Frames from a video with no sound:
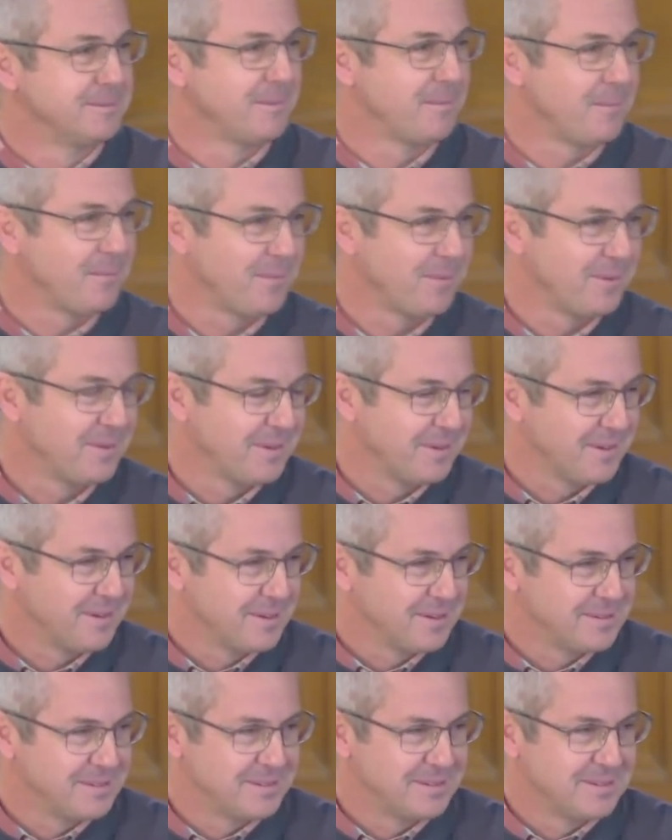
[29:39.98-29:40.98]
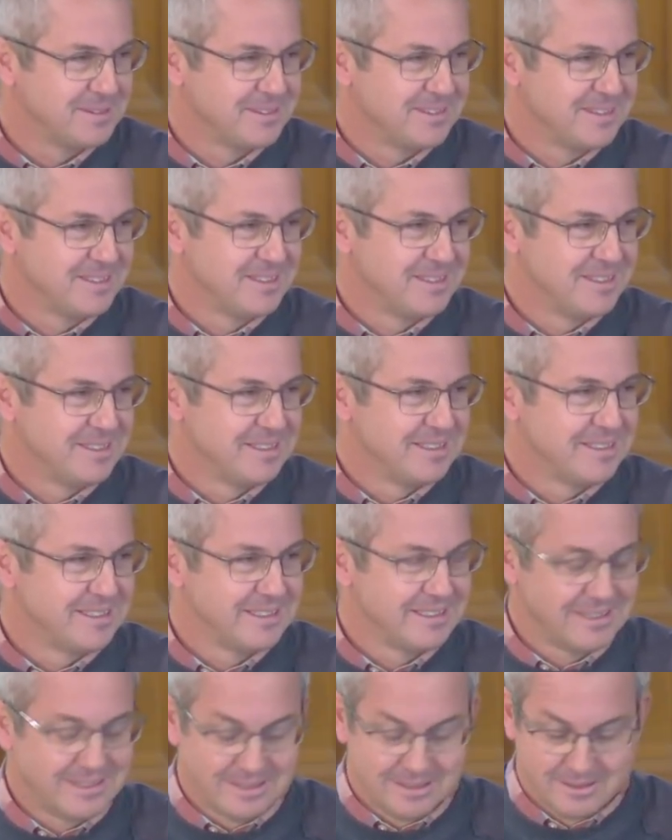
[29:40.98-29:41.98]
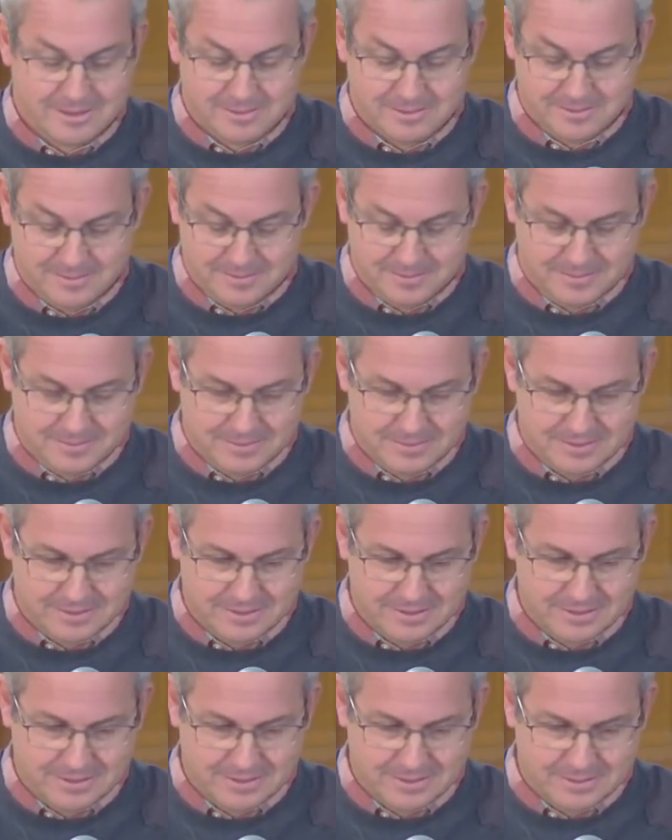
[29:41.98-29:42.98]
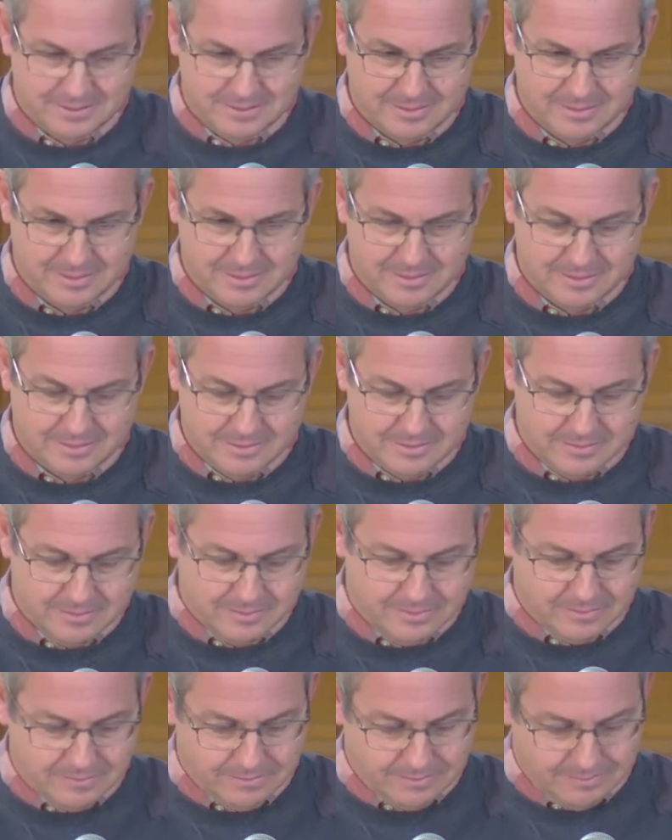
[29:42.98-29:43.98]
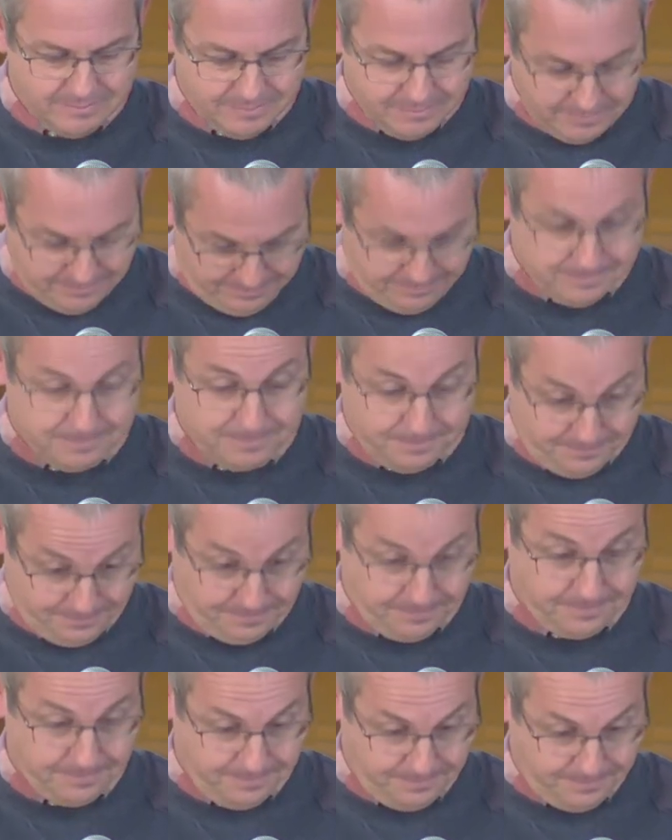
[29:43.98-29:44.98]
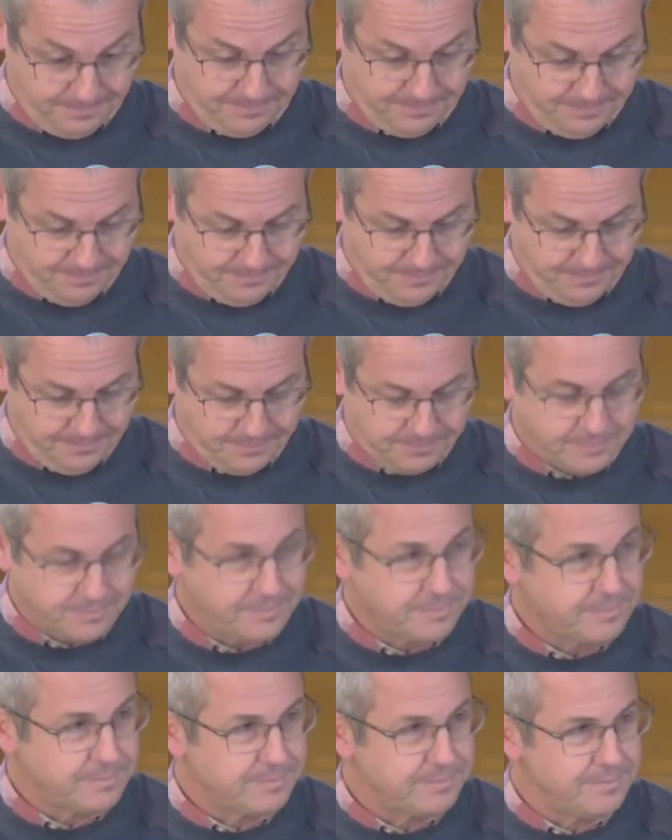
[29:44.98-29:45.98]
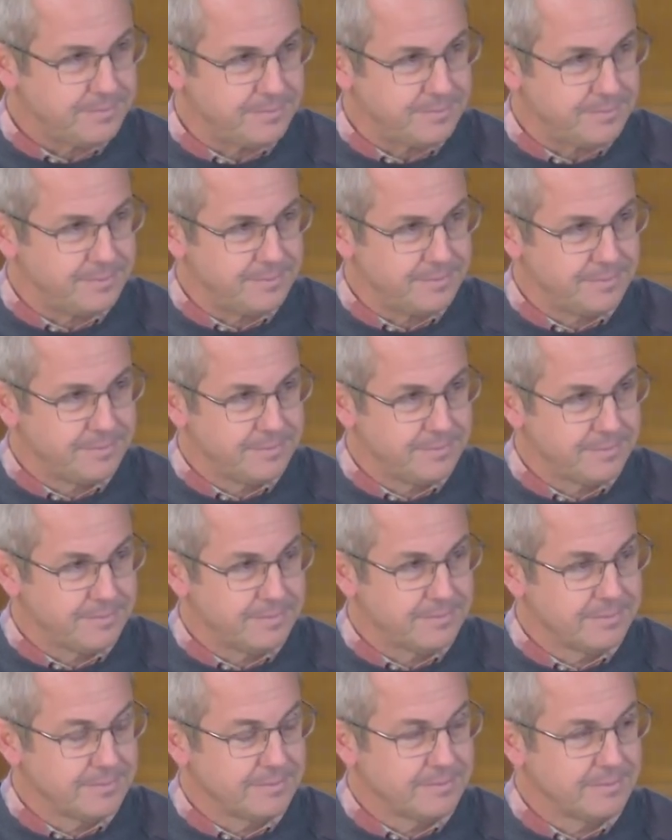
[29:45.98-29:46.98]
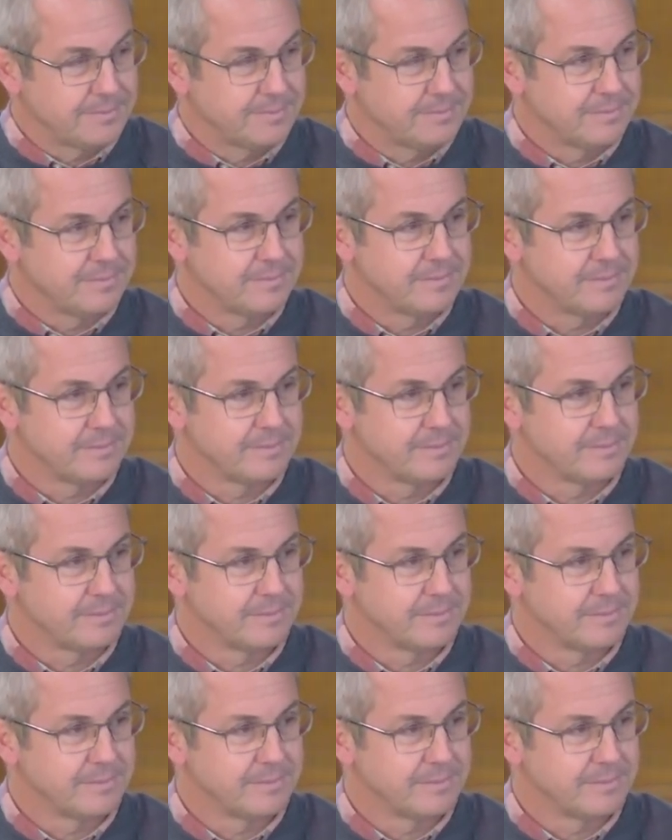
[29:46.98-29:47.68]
(silence)